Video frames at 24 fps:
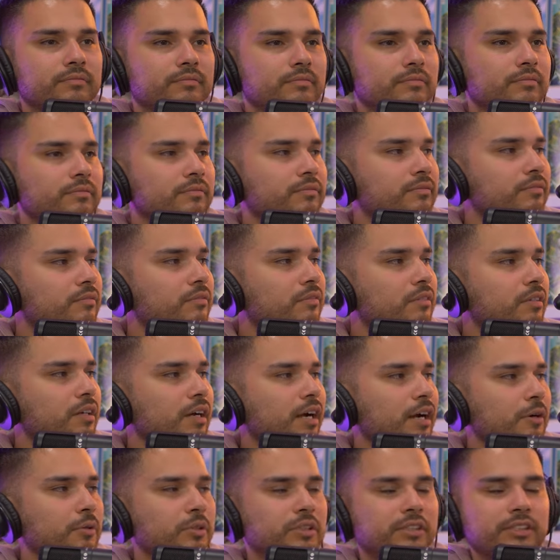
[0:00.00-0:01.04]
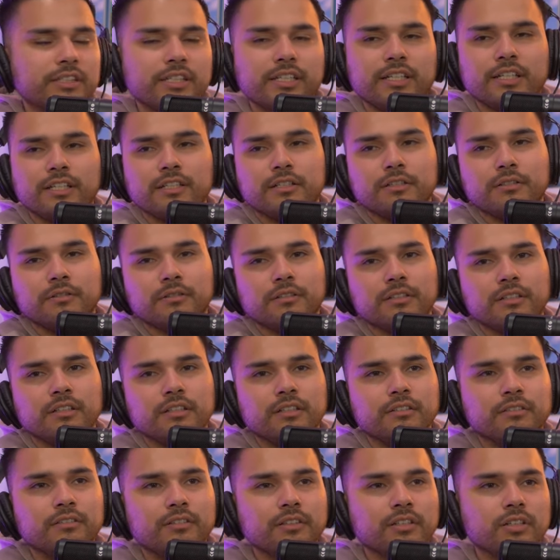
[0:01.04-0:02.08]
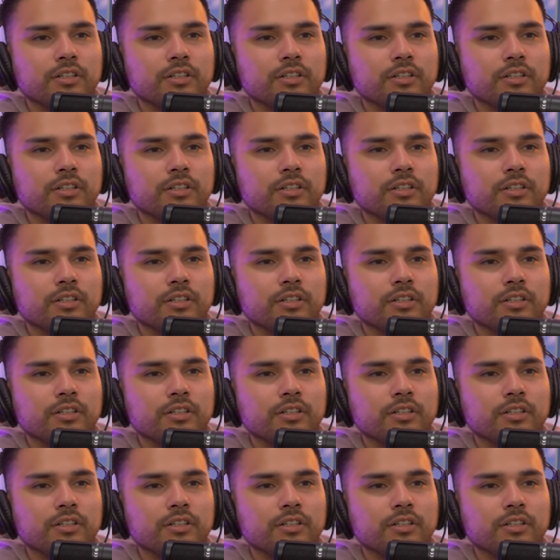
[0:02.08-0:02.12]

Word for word: Yeah, I'm trying to. I would think, say no.